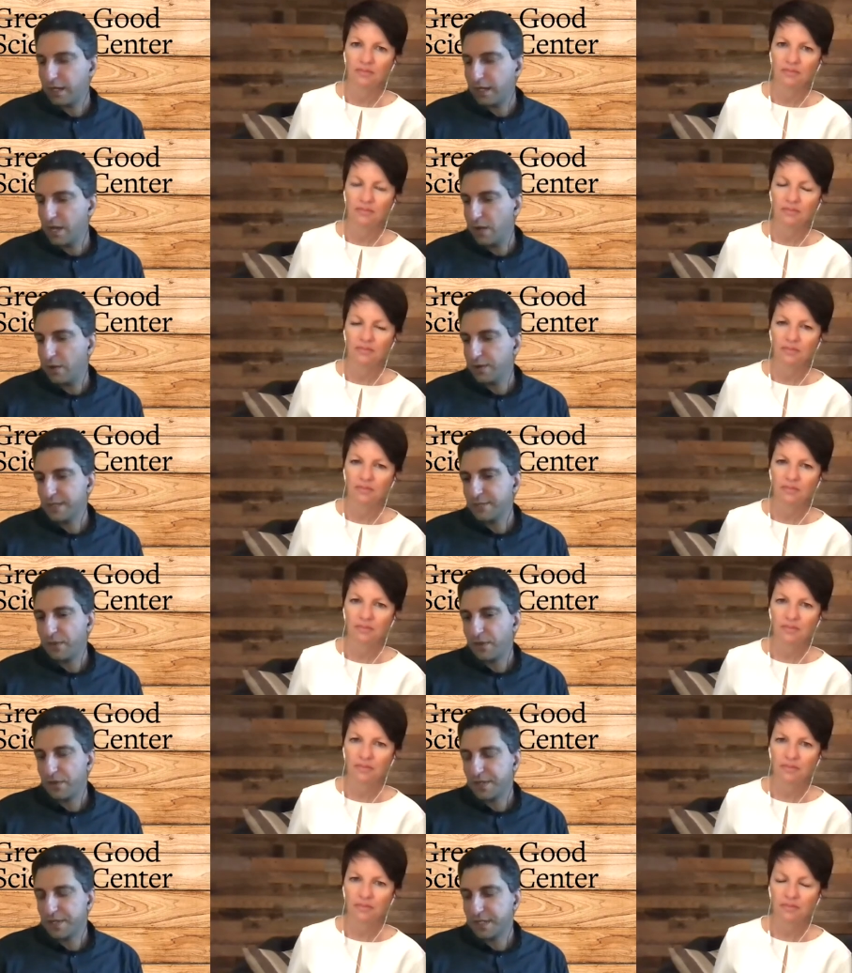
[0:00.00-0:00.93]
Speaker 1: to know some of
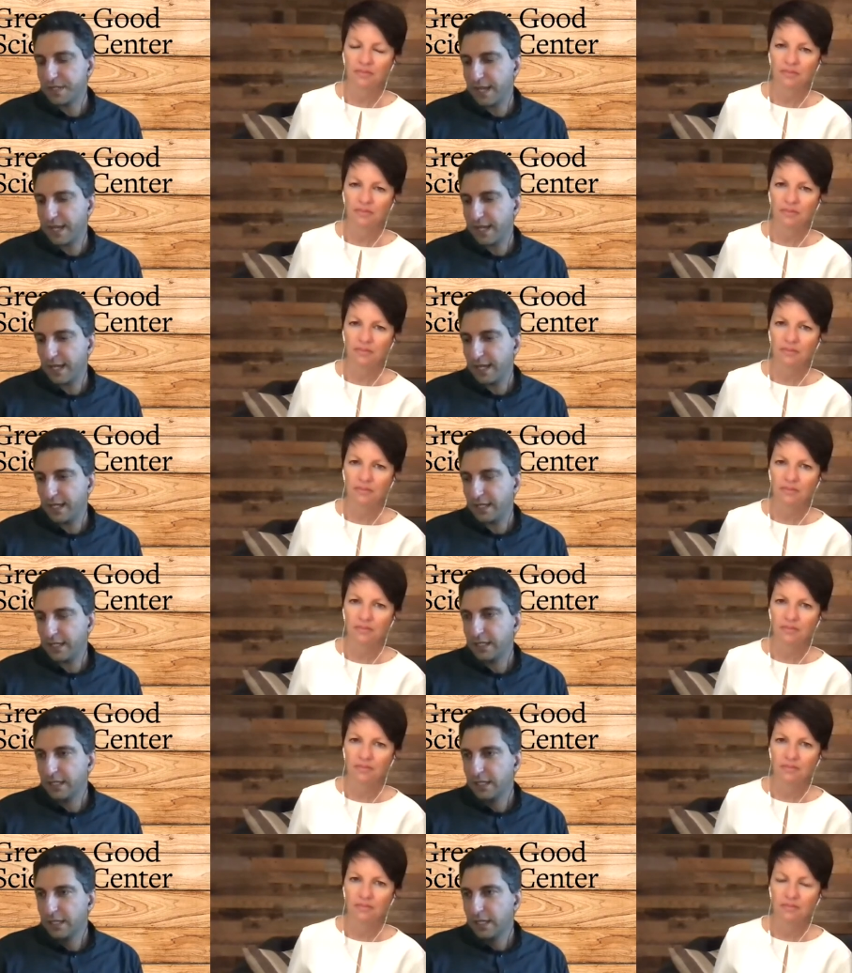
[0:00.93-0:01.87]
those uh,
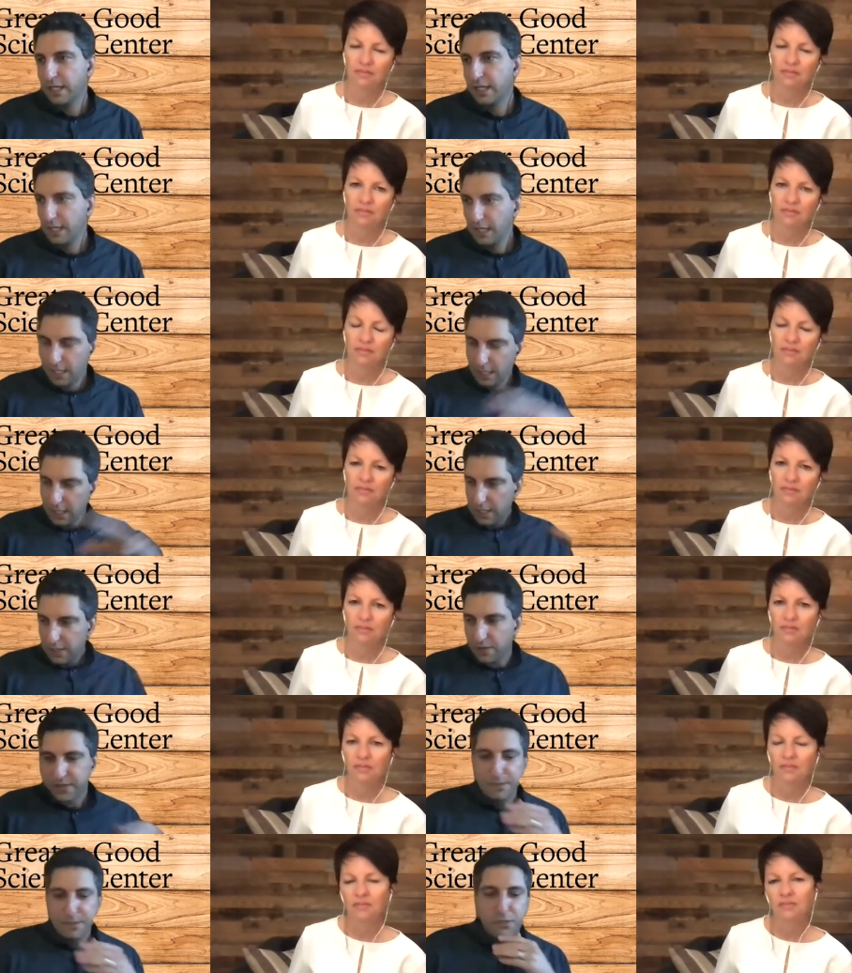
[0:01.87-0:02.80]

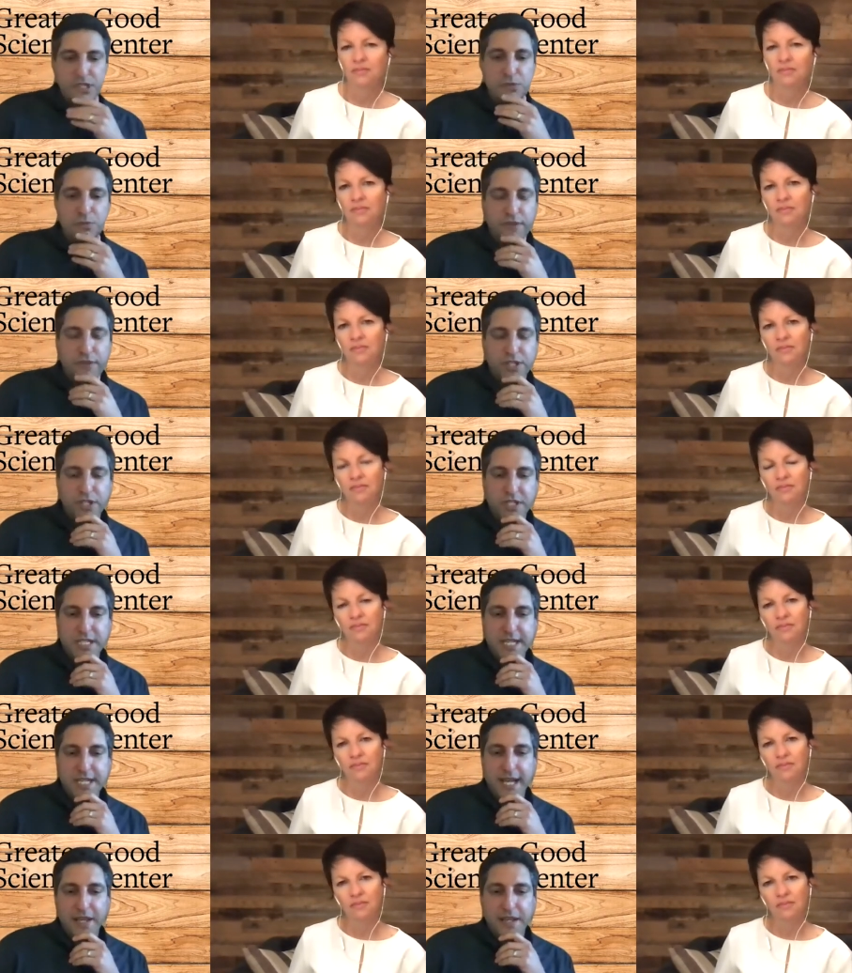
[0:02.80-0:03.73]
sort of some superficial
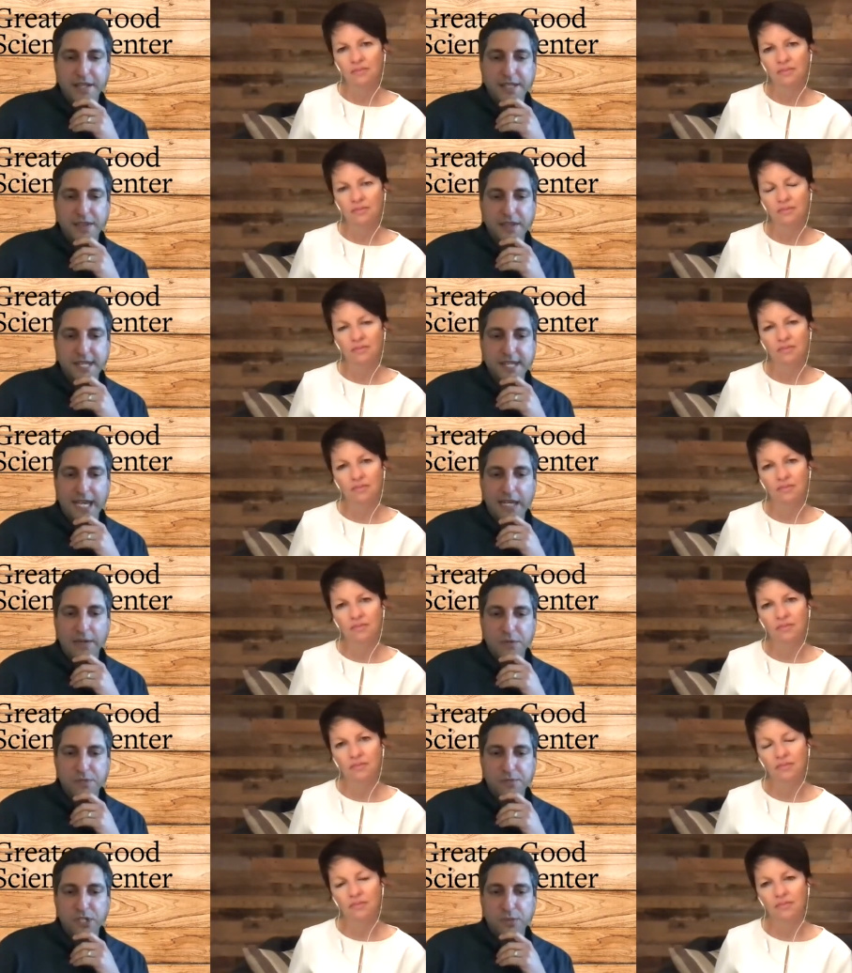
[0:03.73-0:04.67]
details. And the second
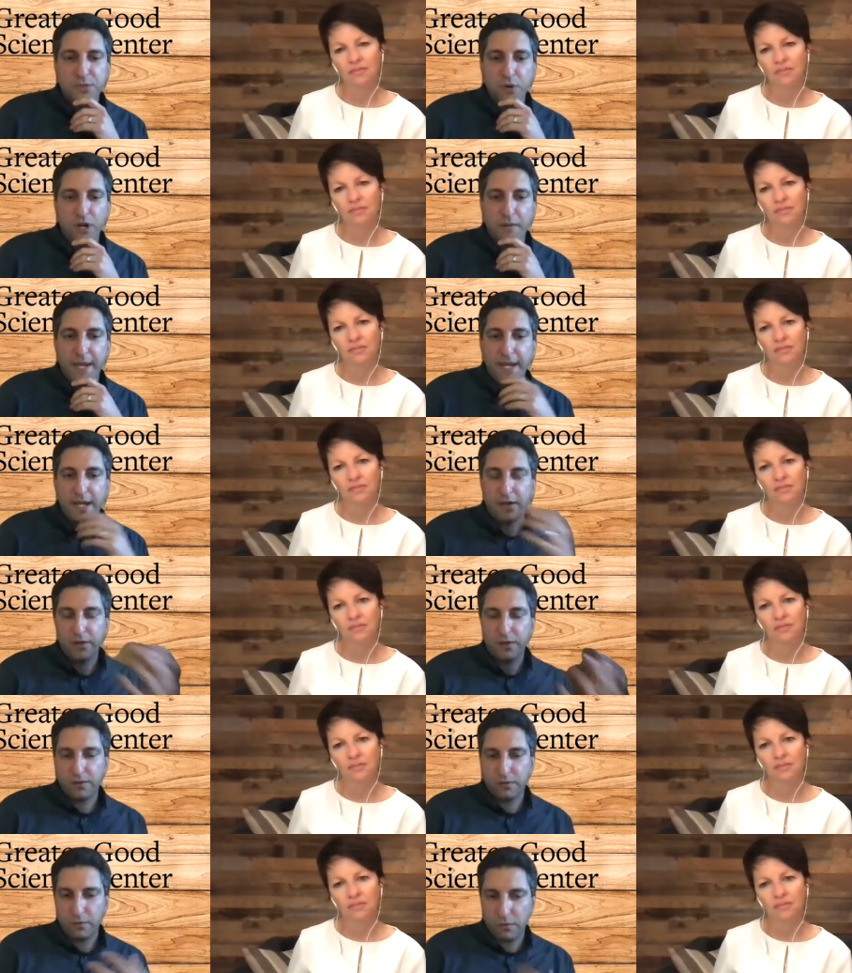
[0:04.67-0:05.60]
was much more
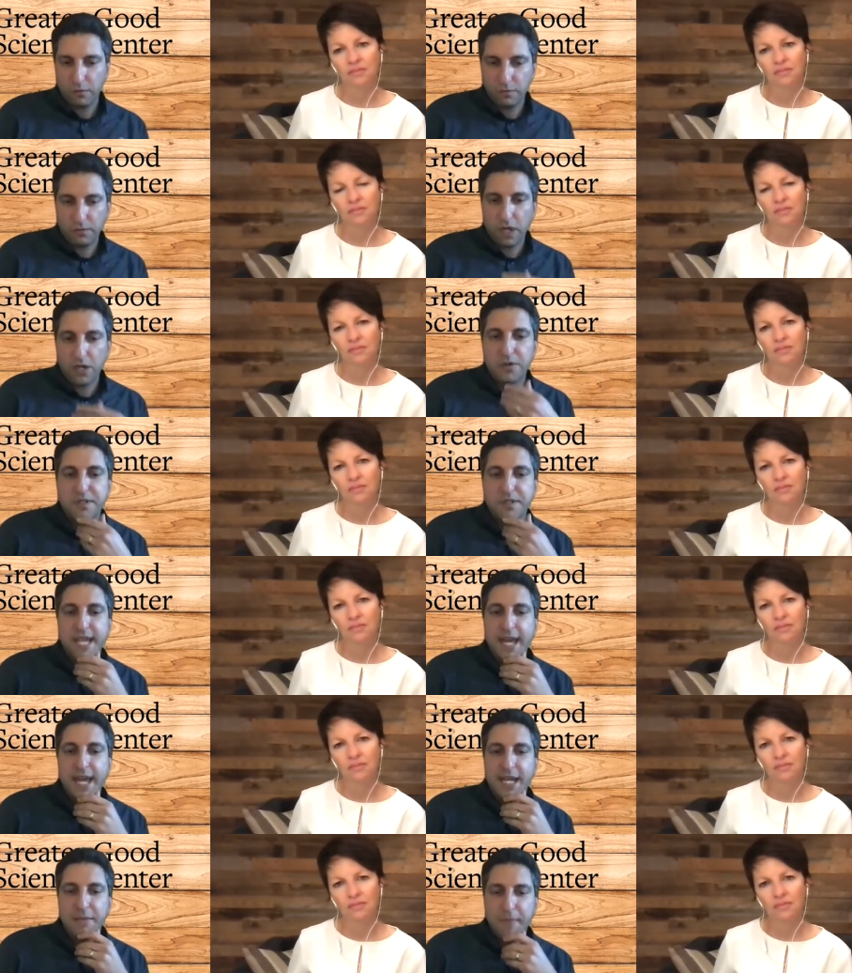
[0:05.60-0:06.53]
about
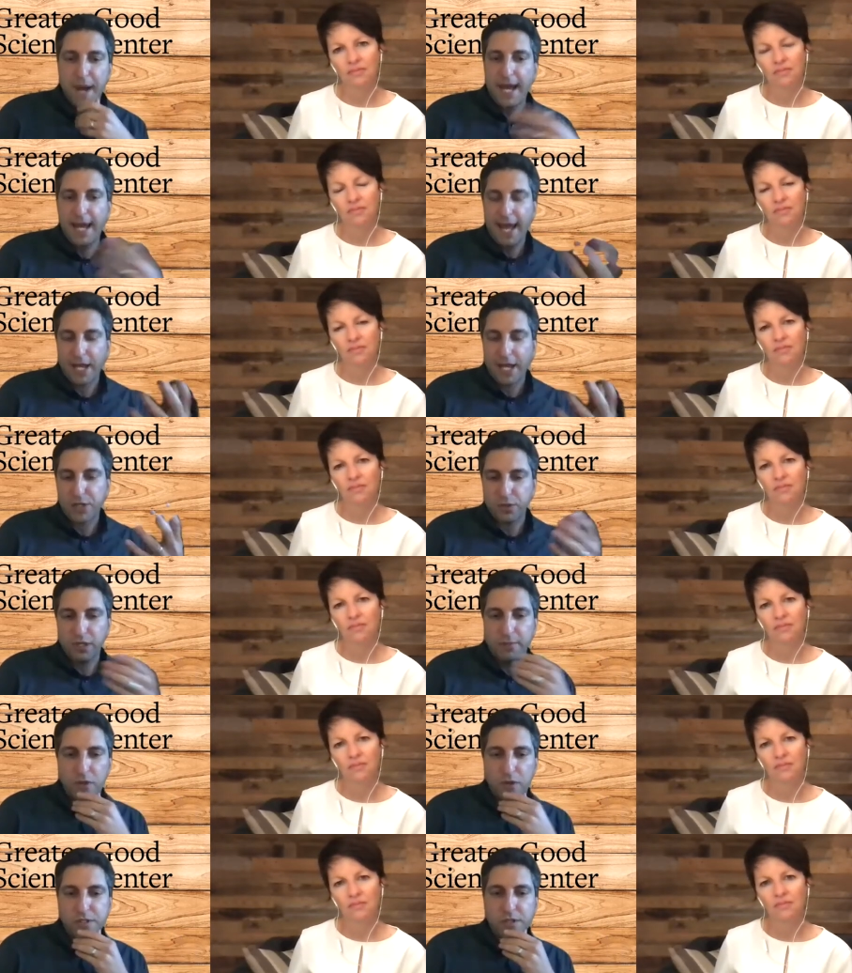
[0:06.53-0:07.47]
understanding my actual
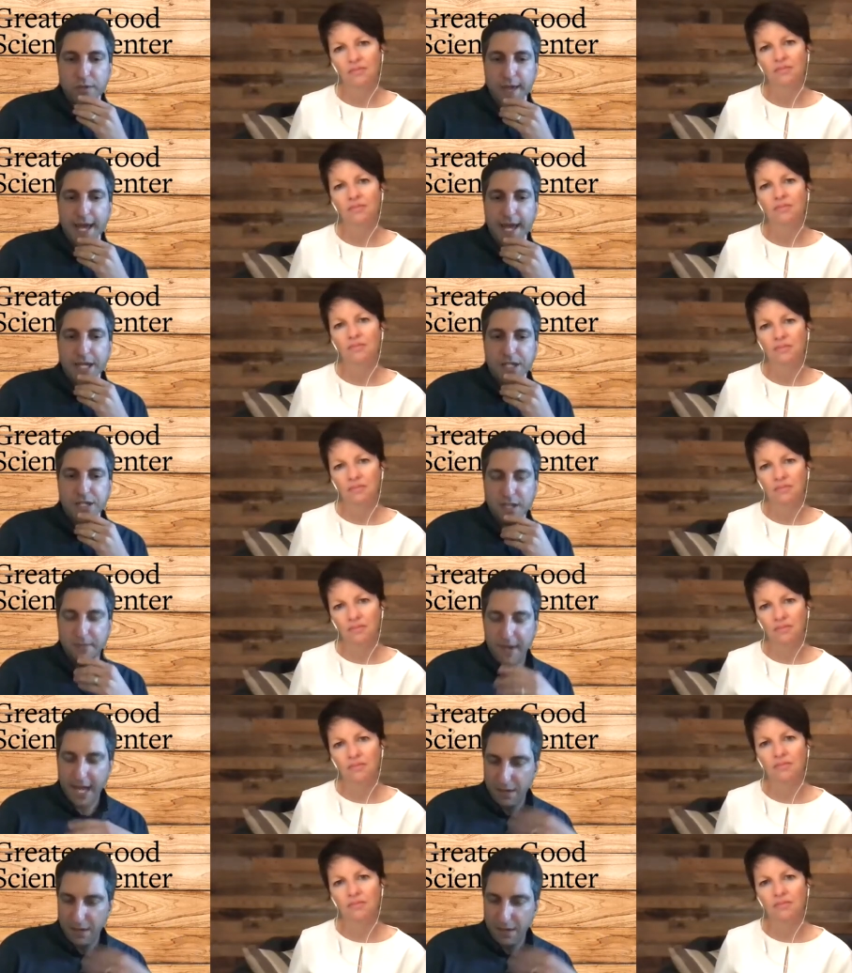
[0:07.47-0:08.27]
emotional reaction that might